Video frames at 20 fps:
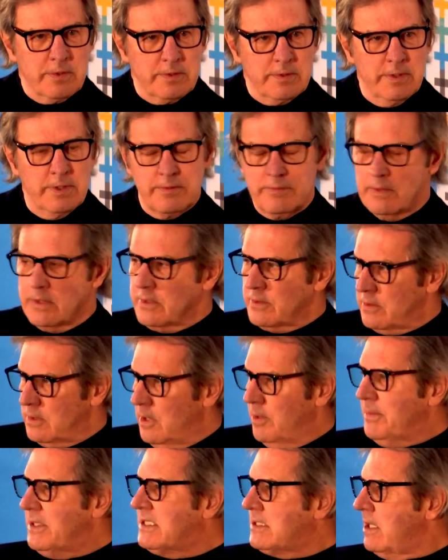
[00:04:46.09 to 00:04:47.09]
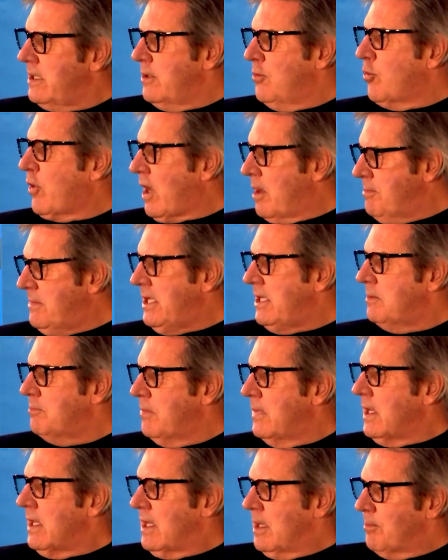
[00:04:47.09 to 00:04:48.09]
And let me tell you what I mean
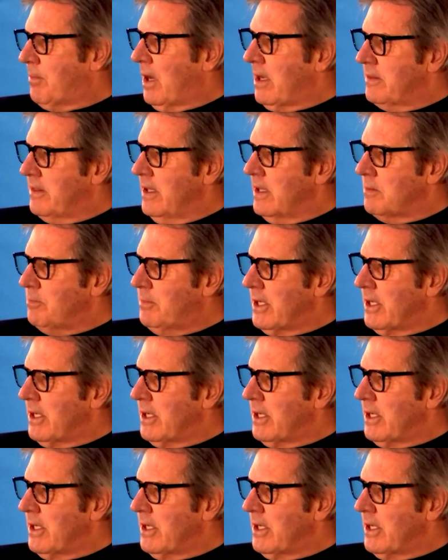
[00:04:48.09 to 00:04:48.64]
by then,